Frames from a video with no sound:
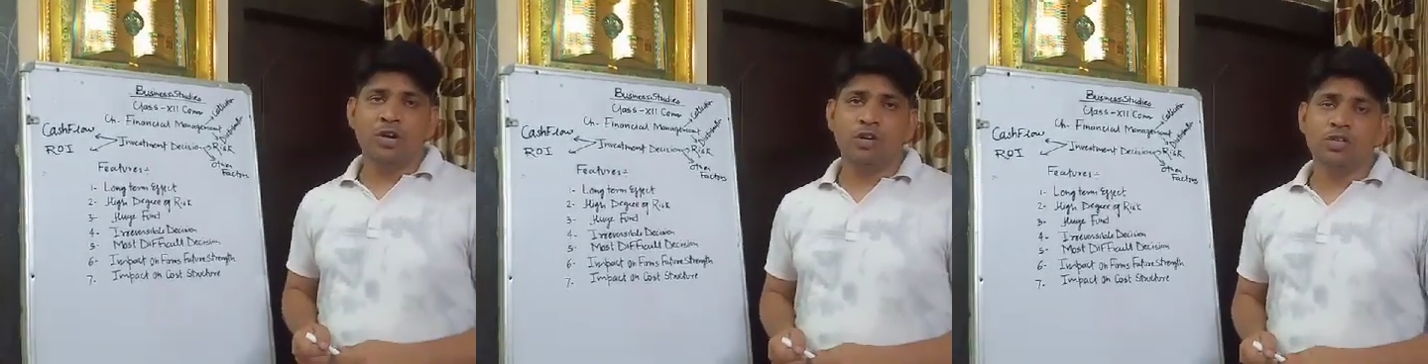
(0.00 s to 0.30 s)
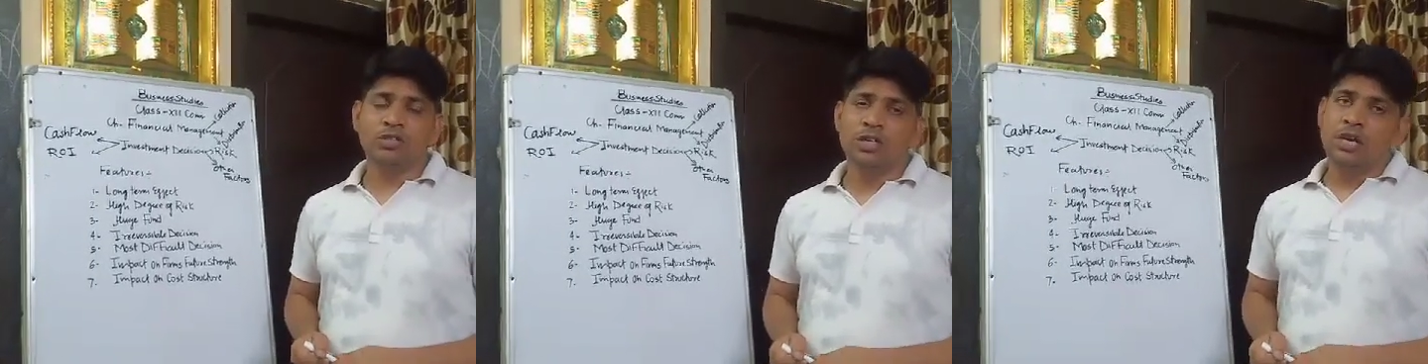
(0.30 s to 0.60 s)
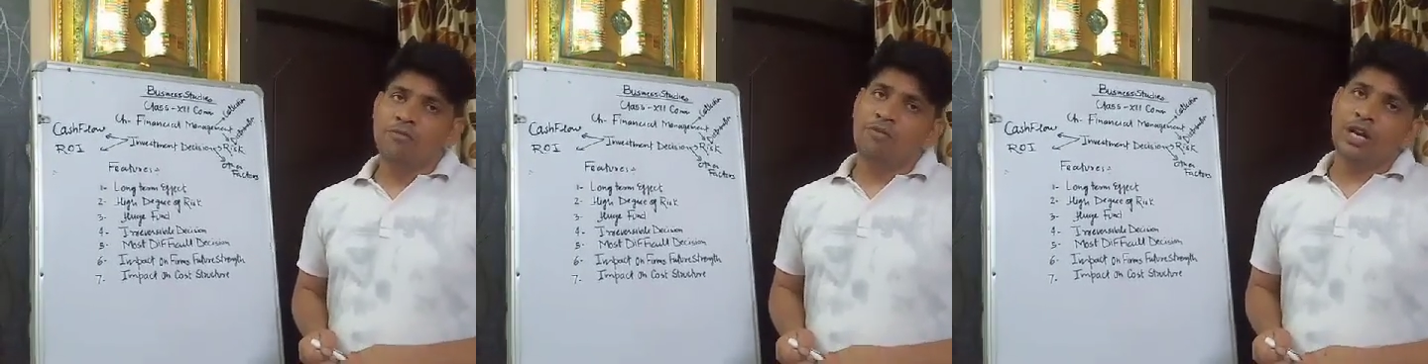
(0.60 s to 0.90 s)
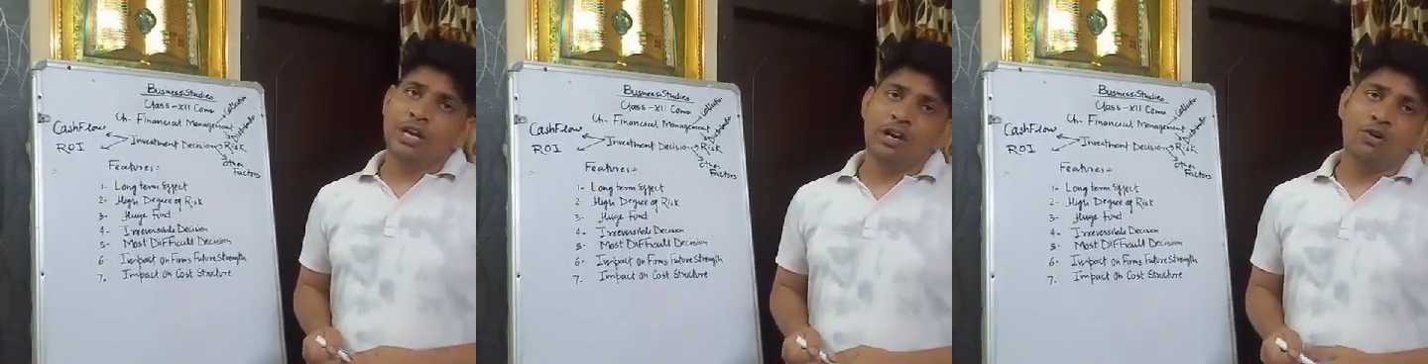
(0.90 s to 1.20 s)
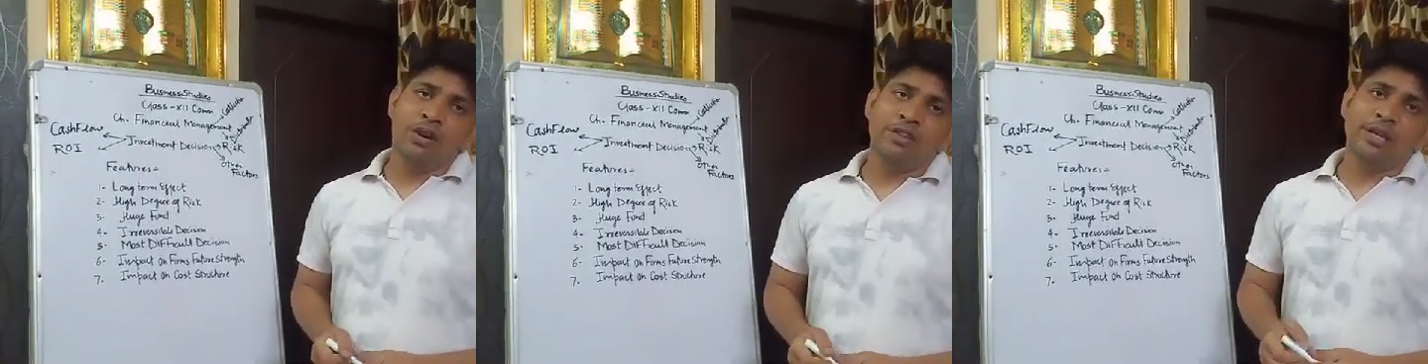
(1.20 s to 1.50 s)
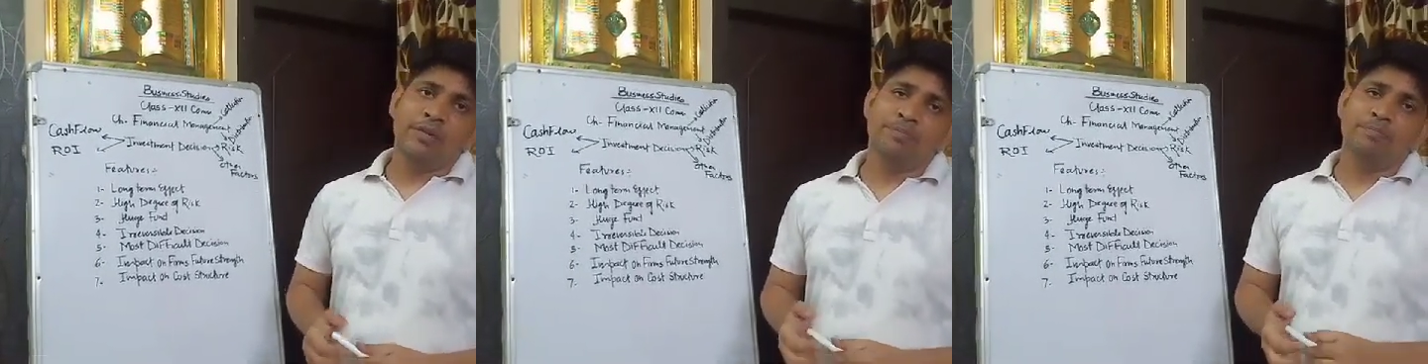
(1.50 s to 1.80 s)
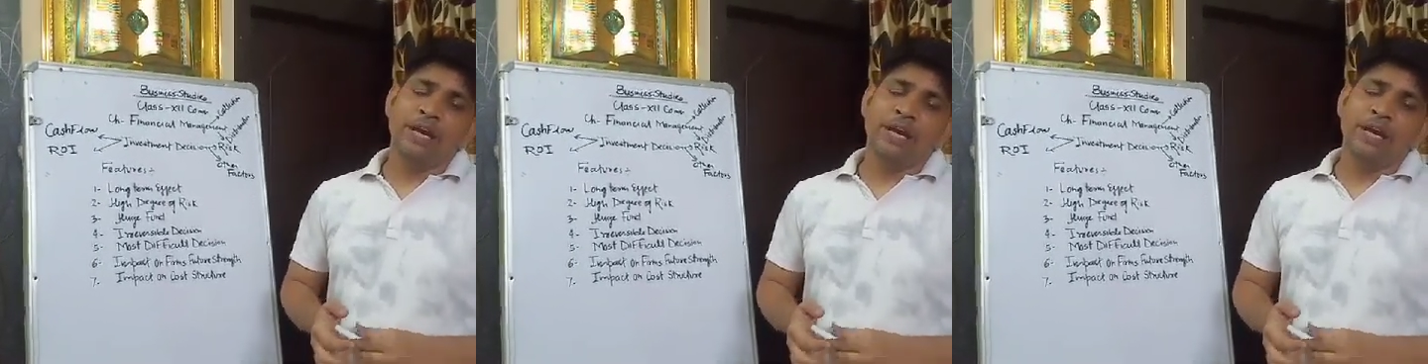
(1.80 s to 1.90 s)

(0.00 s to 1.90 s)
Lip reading: because 1 crore is a